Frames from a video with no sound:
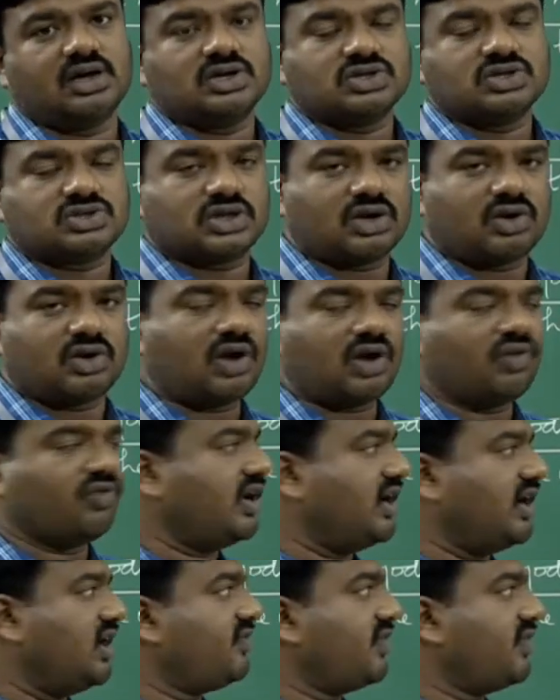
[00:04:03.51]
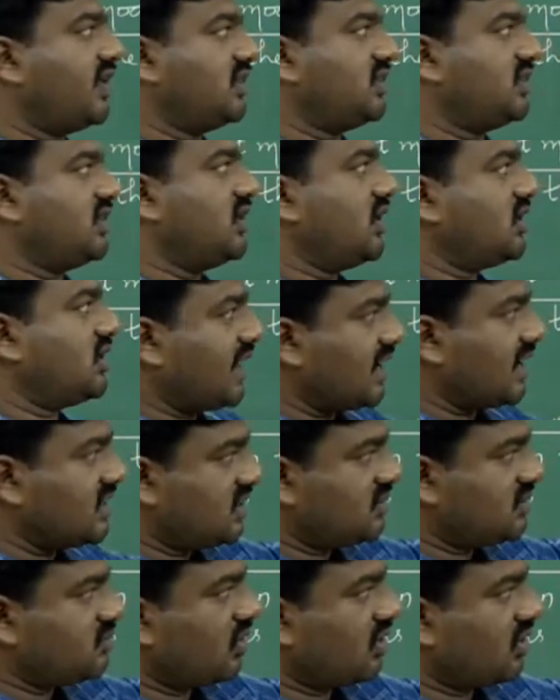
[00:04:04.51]
So how we define
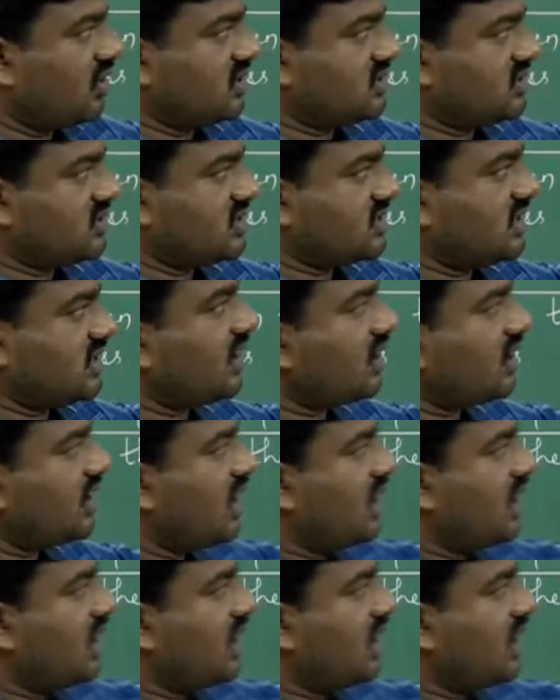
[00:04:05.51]
tangent modulus is that